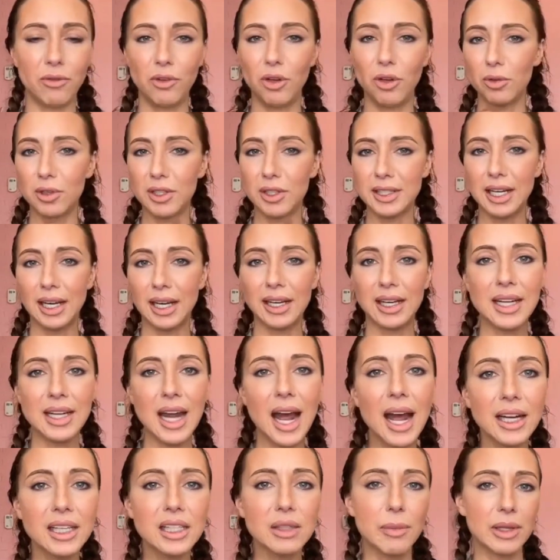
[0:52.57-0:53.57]
if you were to send a
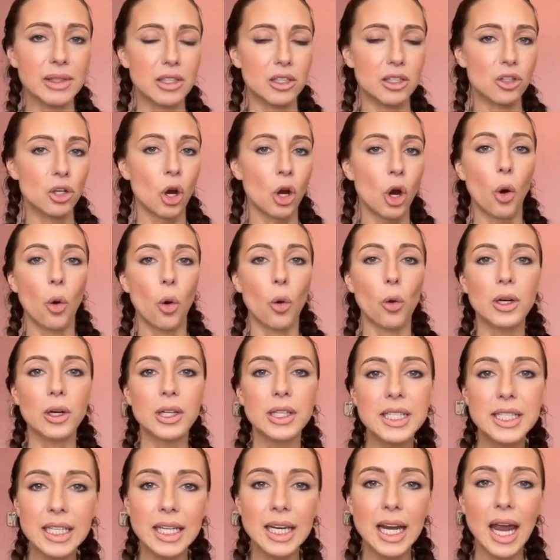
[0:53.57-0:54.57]
text message or a
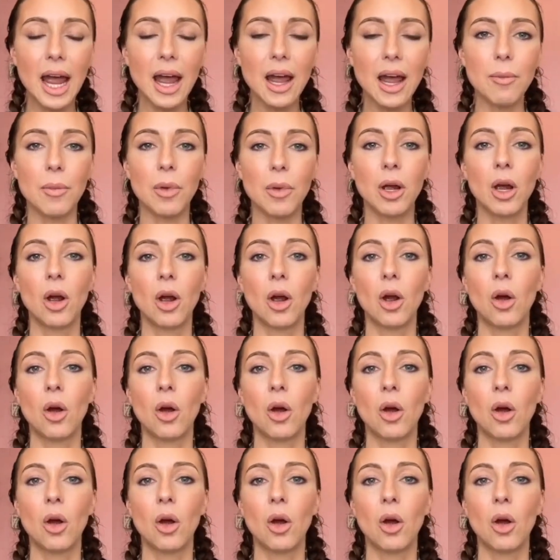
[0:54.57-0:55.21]
DM